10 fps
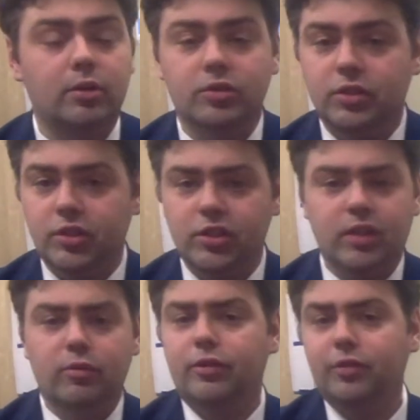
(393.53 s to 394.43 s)
Just to give
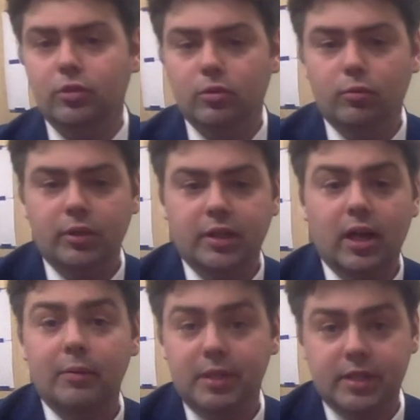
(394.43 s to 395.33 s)
you a few really
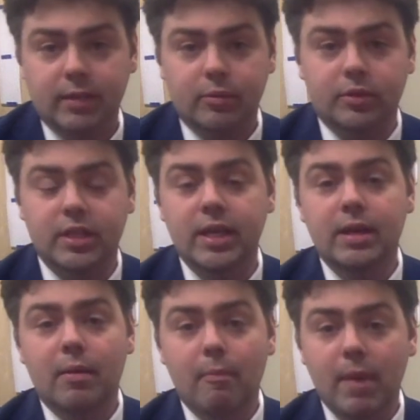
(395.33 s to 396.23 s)
common examples,
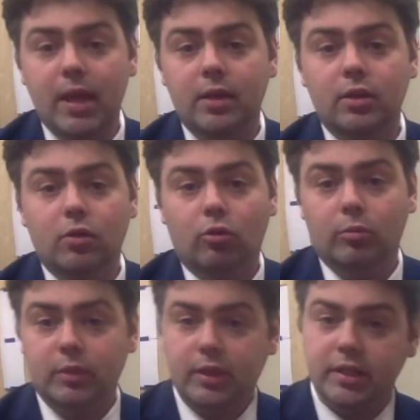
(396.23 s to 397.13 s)
men
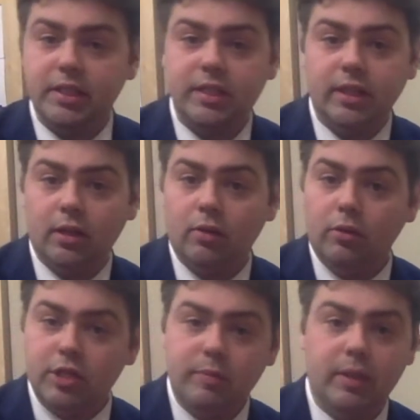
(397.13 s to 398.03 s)
normally sing or
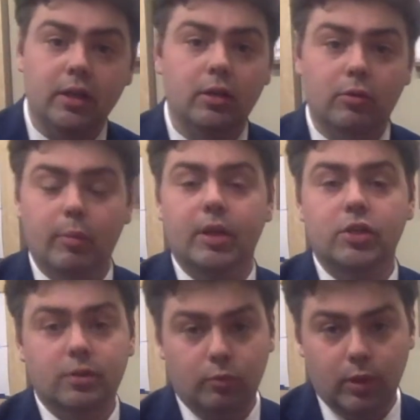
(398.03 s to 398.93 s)
speak at a lower pitch
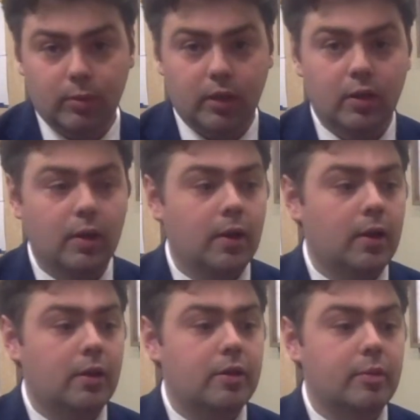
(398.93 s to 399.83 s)
than women.
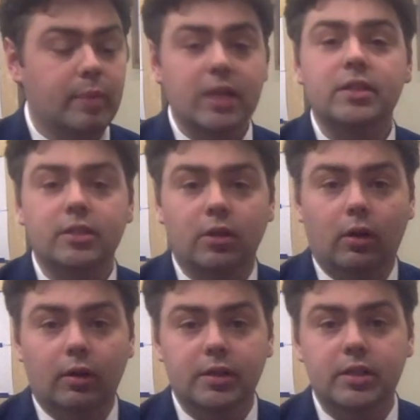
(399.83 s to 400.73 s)
The bass guitar
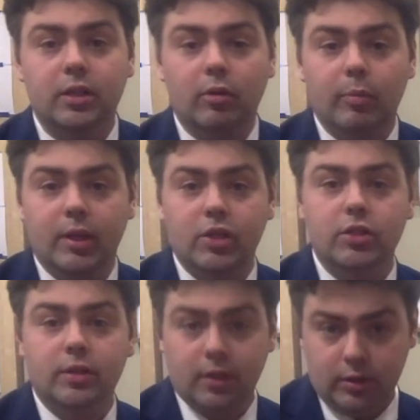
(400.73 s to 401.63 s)
is a lower pitch than
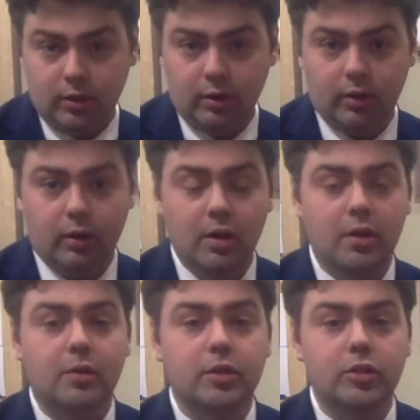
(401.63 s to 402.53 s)
a guitar.
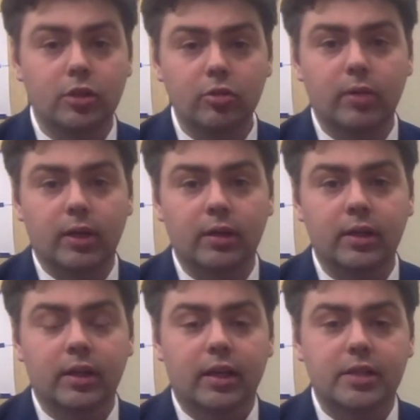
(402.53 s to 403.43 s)
The tuba
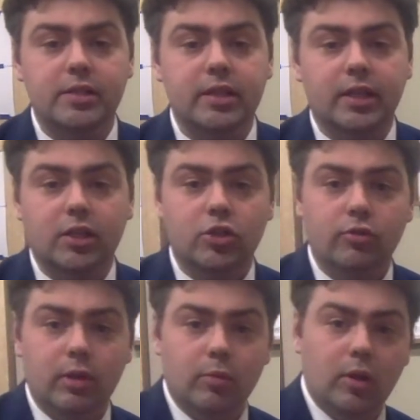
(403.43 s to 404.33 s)
is the
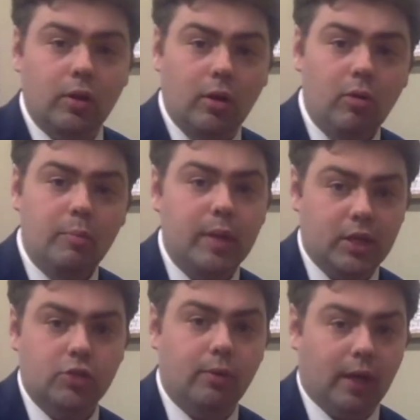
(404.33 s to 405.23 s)
extreme low pitch
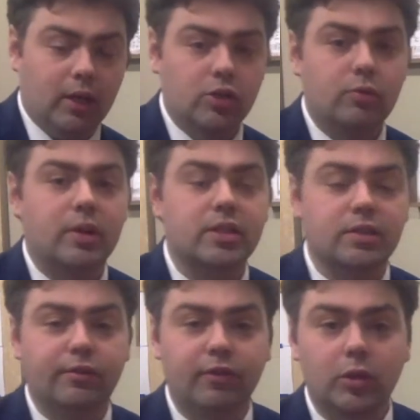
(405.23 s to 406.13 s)
range, whereas the
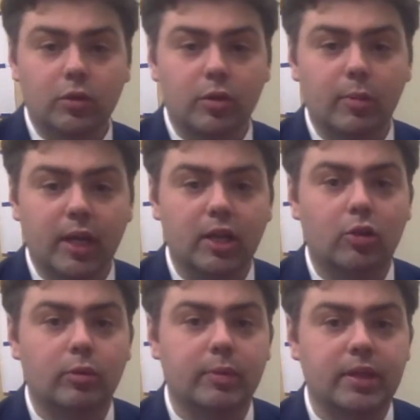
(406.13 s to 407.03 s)
flute or the piccolo would
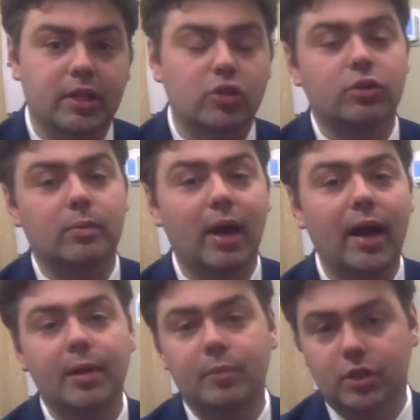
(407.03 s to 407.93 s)
be the extreme high
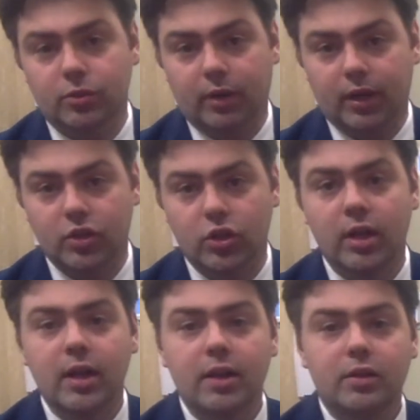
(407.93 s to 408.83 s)
pitch range.
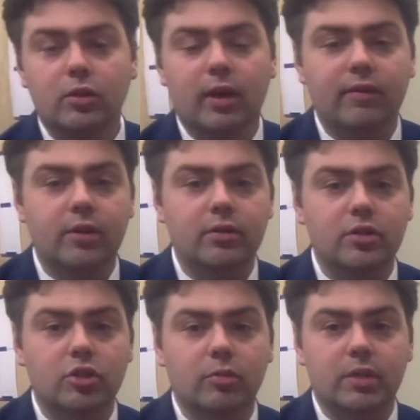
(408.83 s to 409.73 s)
Then you have other
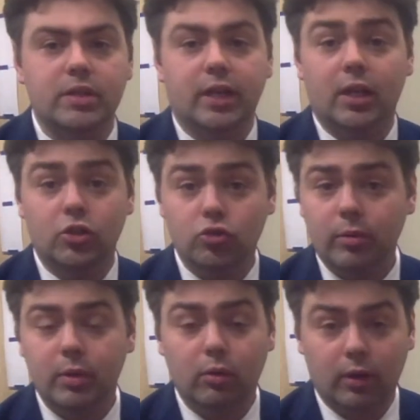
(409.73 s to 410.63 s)
instruments like a trumpet
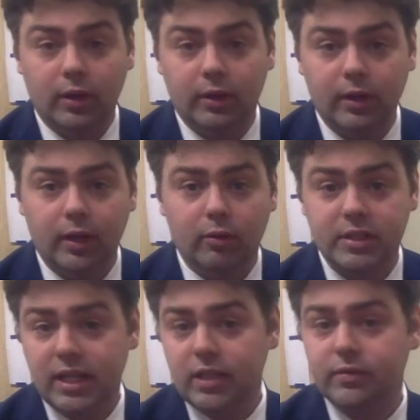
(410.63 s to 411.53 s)
or a clarinet or a
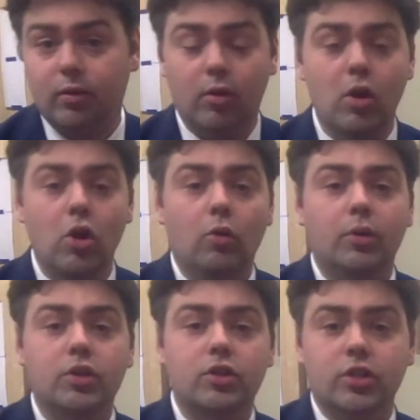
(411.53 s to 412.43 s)
saxophone, which
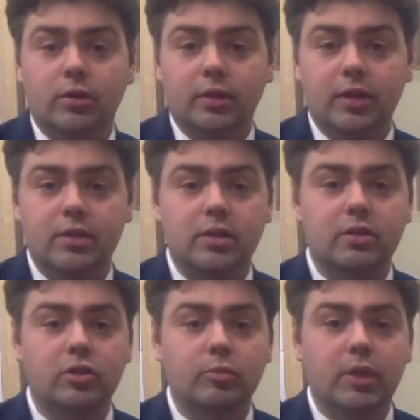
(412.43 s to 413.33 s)
are generally considered
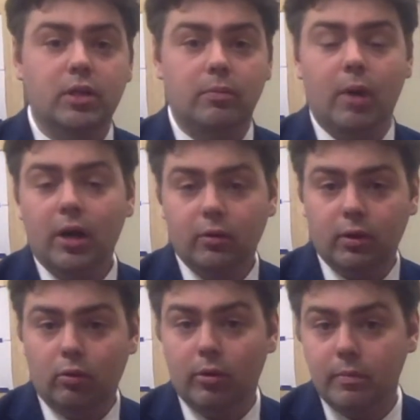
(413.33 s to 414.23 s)
to be in a moderate
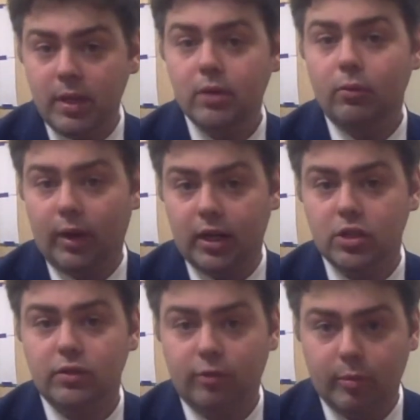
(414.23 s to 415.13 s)
or mid-range
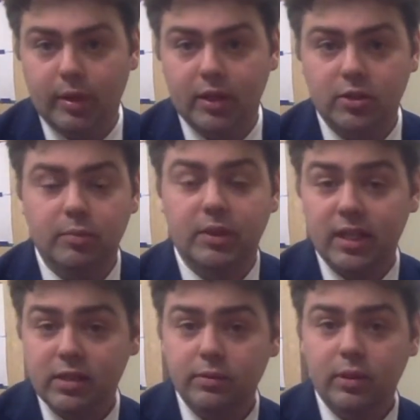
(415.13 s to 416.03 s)
for pitch. But
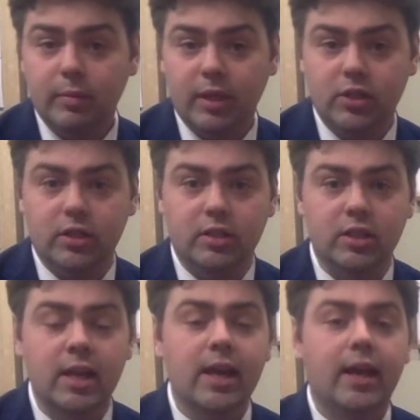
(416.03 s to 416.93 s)
that's what the pitch is.
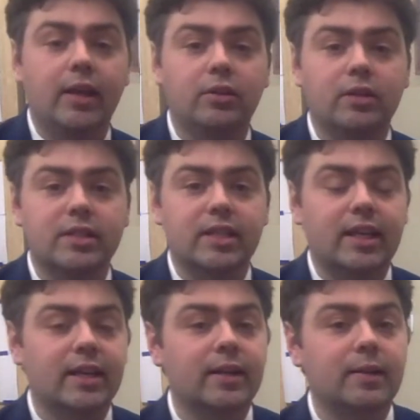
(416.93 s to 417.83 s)
And you could say
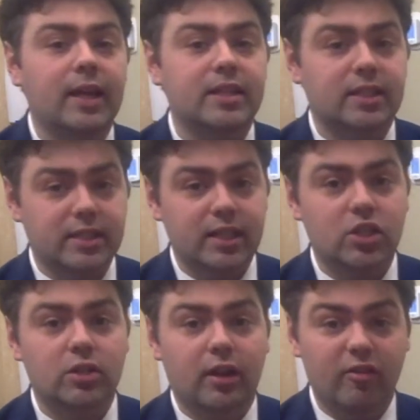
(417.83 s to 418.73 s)
a succession
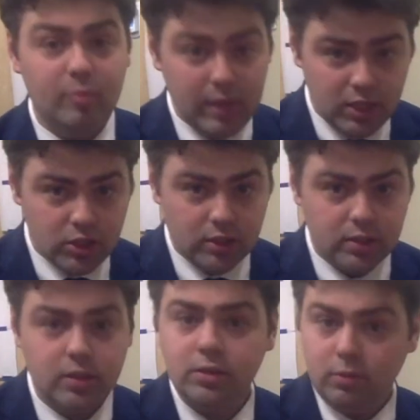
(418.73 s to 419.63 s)
of
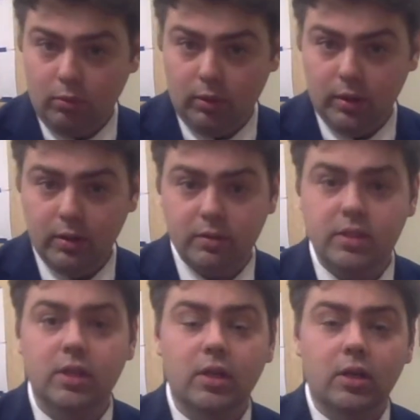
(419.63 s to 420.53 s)
pitches or notes
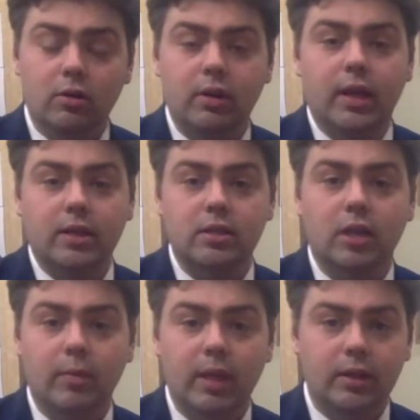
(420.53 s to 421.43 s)
creates a
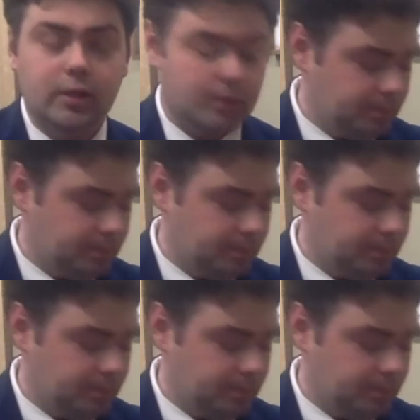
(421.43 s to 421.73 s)
melody.